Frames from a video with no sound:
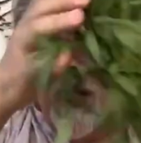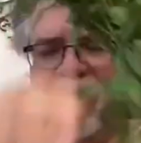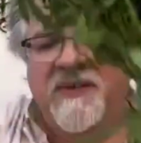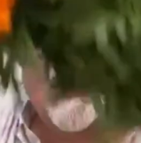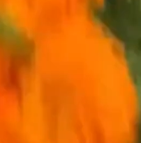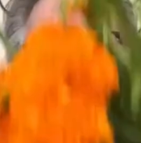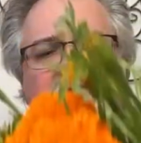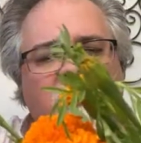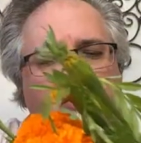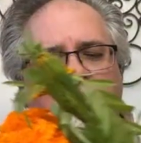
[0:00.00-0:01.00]
I've had some
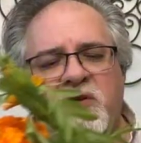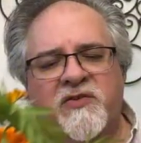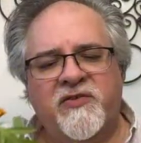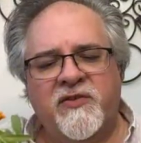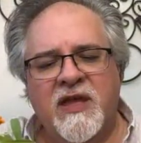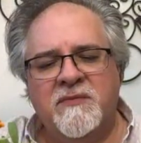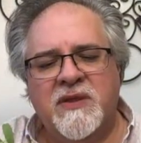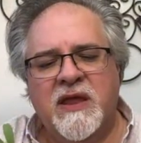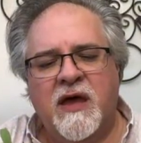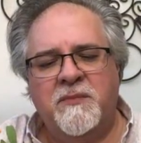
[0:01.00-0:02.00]
growers coming
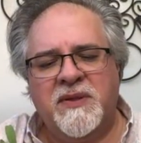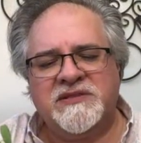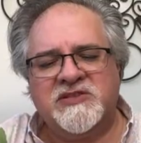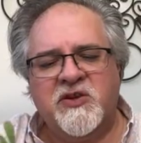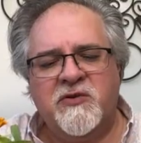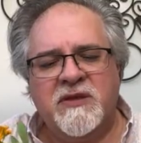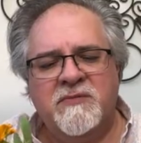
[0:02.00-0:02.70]
up and showing